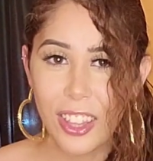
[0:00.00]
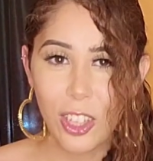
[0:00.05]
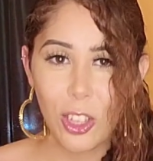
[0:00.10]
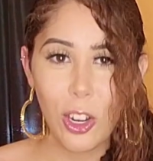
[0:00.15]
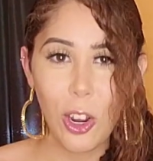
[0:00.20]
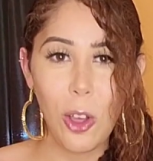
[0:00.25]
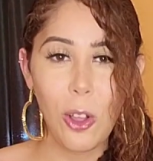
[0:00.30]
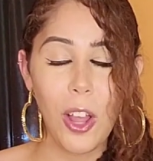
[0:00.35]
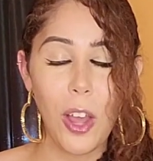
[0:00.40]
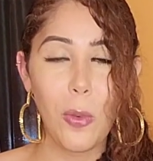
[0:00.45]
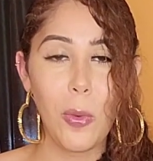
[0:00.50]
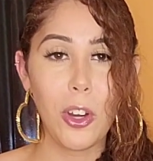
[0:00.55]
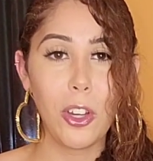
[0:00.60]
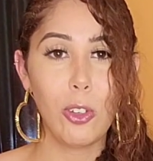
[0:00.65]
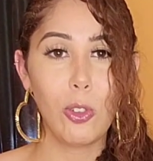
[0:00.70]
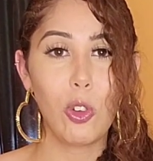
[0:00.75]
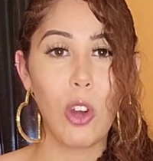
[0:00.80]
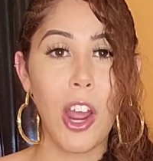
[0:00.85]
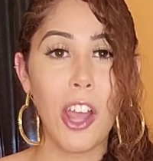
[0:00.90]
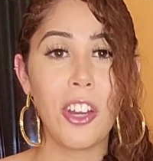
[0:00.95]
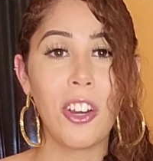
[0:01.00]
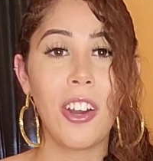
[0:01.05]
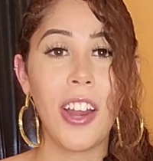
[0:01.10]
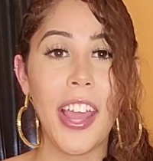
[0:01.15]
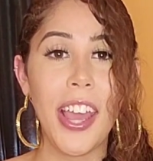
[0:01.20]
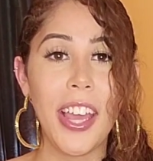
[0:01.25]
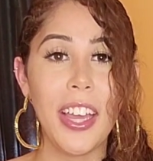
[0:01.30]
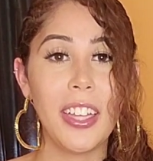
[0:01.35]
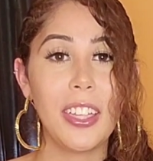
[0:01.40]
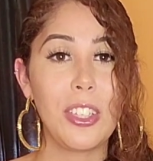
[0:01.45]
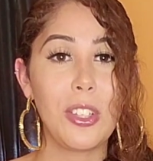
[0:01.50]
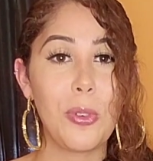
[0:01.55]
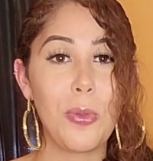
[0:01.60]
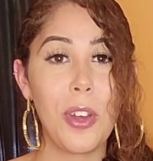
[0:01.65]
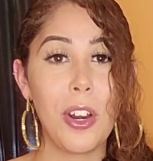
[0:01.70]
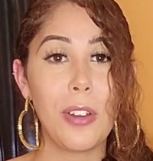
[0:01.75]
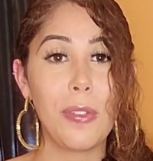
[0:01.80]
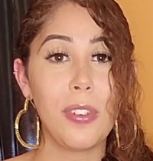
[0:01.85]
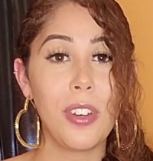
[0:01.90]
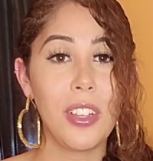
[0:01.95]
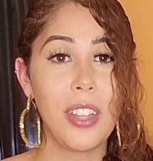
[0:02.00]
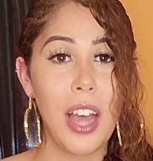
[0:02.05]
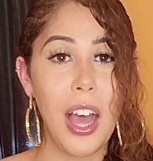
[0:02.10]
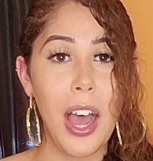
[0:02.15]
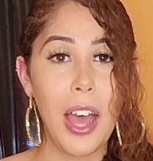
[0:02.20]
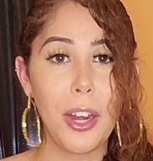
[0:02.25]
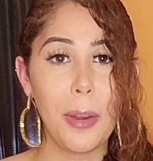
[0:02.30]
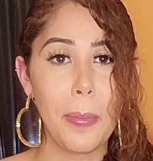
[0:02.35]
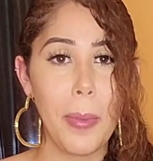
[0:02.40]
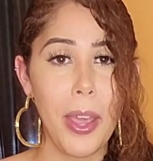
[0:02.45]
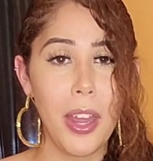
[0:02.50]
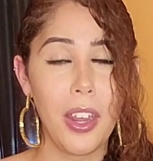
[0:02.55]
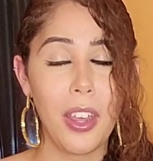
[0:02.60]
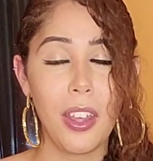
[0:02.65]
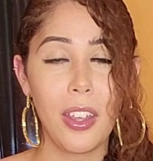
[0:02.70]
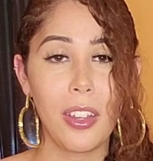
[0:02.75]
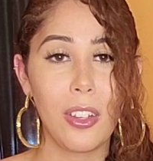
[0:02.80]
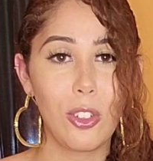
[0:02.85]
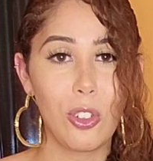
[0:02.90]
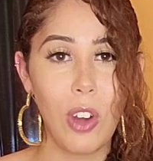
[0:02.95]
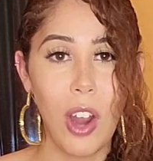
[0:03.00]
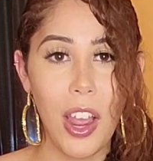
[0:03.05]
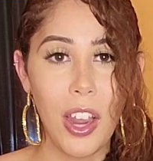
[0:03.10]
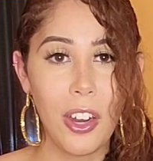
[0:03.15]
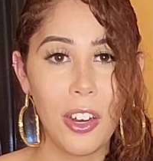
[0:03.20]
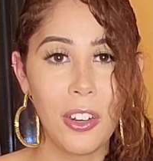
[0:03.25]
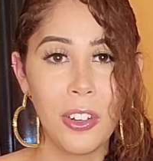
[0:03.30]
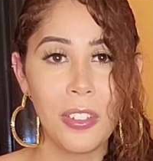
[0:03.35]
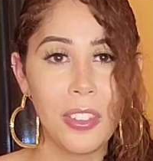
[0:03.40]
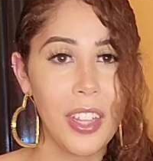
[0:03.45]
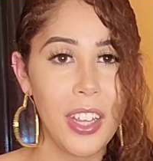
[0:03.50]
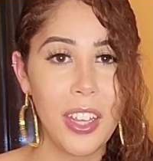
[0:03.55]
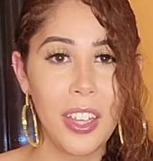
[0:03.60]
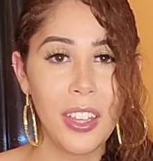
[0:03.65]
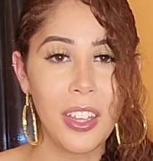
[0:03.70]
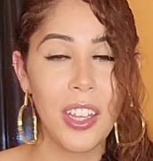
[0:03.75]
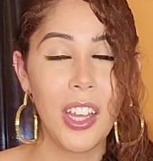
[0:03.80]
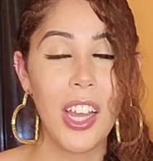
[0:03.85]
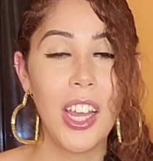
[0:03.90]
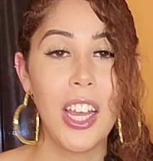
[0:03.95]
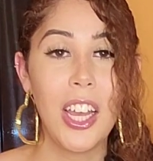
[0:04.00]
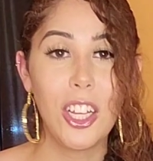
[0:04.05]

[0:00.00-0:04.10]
you know, like where you dry your hands or whatever in the automatic dryer thing.